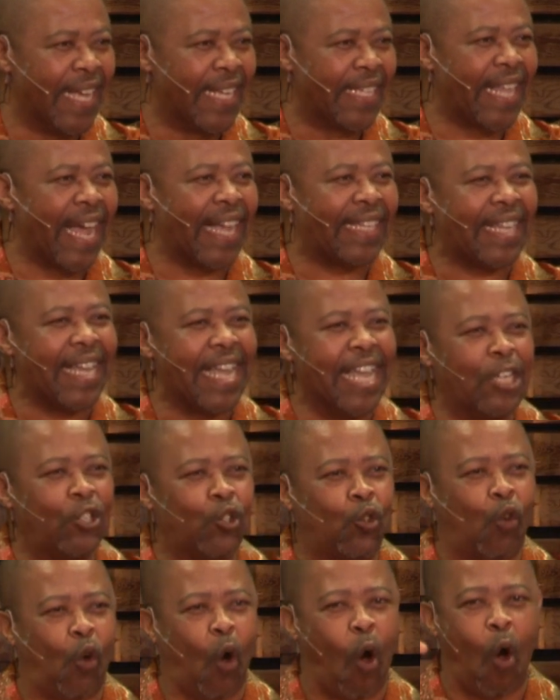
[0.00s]
that
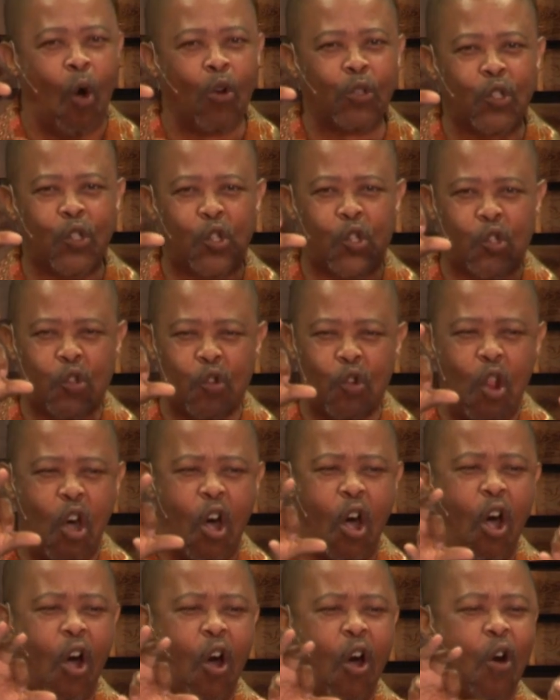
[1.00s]
it goes
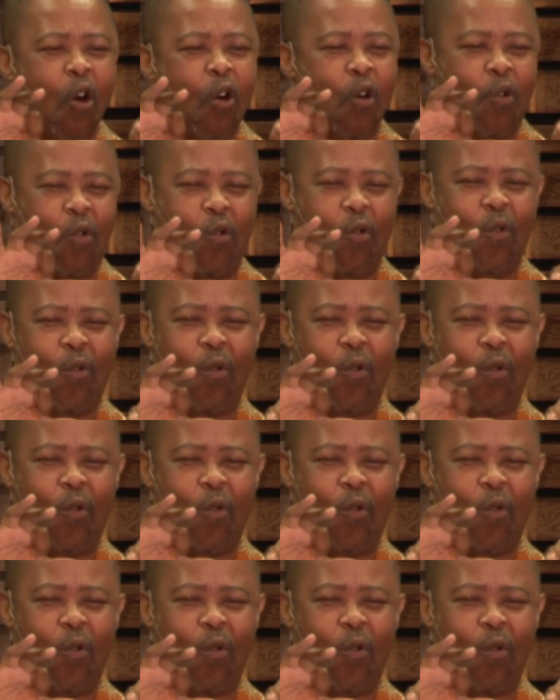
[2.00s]
slow.